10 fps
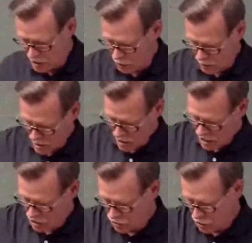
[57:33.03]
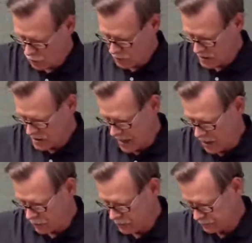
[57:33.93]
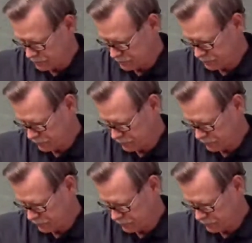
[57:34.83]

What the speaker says: it into here, and you turn this down,